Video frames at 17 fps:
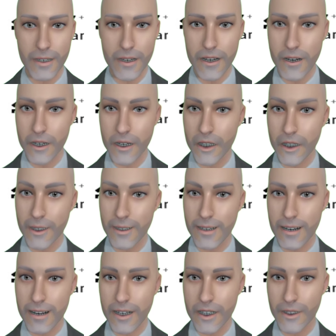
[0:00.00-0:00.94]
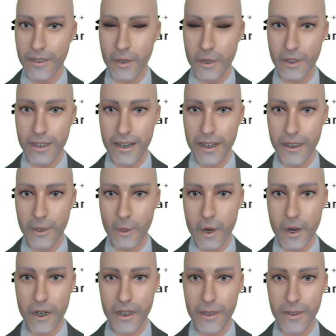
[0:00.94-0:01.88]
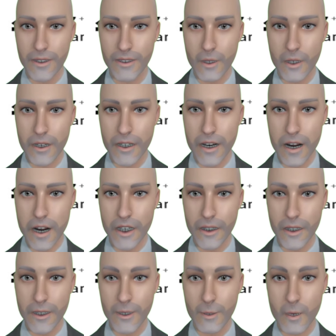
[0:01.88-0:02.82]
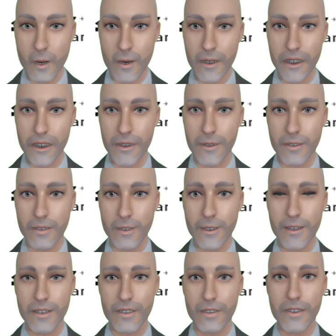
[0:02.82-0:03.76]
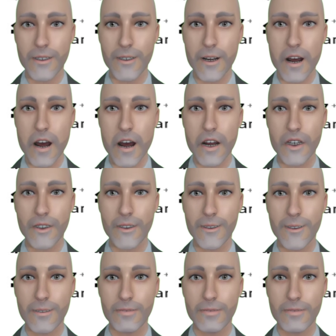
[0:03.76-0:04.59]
vehicles and fuel tanks, 129 plus 4 cruise missiles.